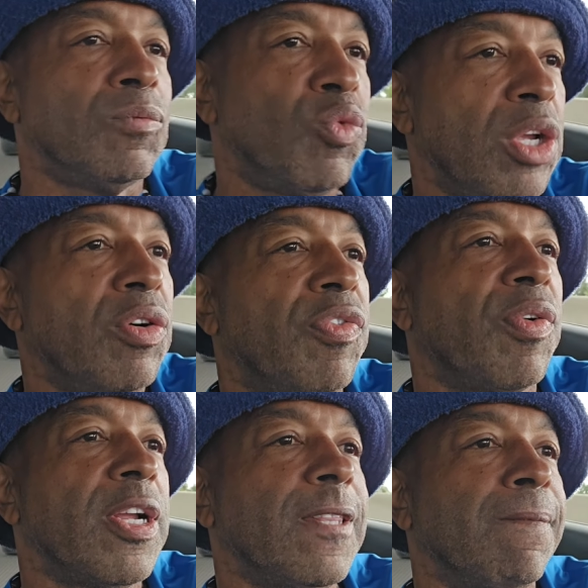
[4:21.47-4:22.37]
Real
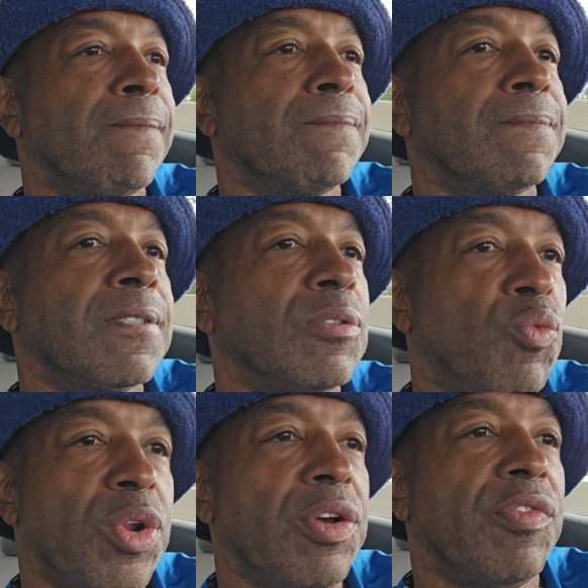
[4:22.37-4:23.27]
friend.
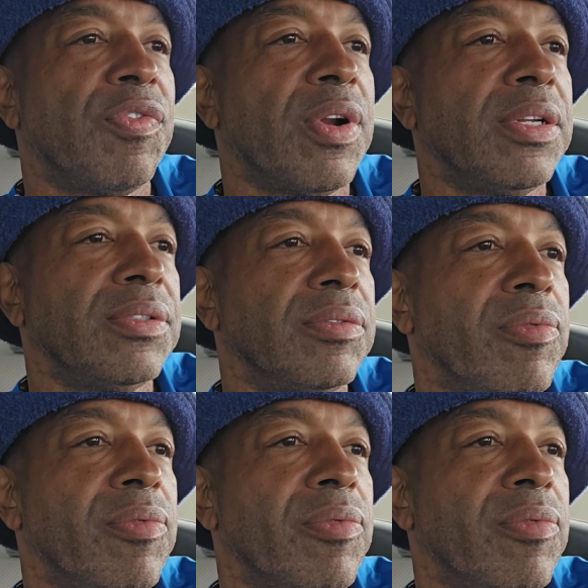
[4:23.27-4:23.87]
Real friend.